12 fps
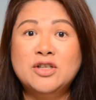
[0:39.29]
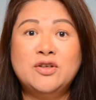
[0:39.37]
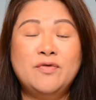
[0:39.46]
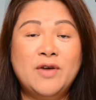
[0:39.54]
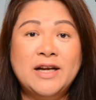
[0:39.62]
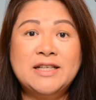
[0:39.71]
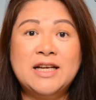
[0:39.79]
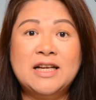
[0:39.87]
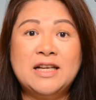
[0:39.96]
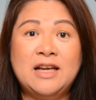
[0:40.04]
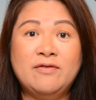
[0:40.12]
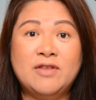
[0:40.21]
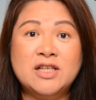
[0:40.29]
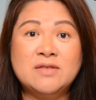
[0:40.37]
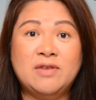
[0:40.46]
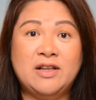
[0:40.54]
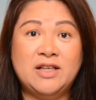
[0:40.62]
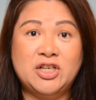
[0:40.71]
to find out if
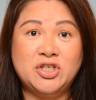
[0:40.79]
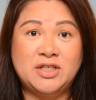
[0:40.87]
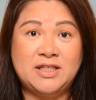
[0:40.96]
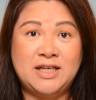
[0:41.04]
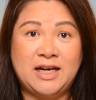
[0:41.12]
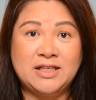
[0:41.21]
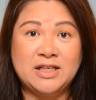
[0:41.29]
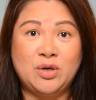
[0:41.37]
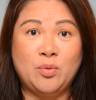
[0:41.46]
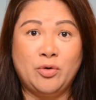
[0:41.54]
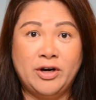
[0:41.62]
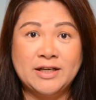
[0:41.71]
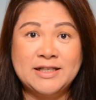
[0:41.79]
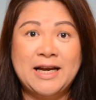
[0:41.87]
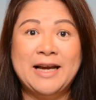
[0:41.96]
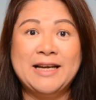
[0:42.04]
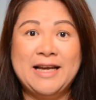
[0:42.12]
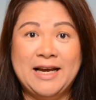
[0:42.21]
this foundation is actually worth
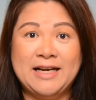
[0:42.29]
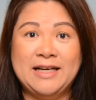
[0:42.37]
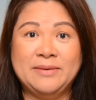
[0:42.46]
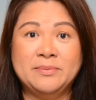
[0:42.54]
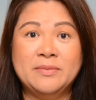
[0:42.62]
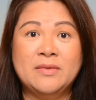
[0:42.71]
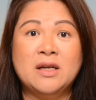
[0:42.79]
getting.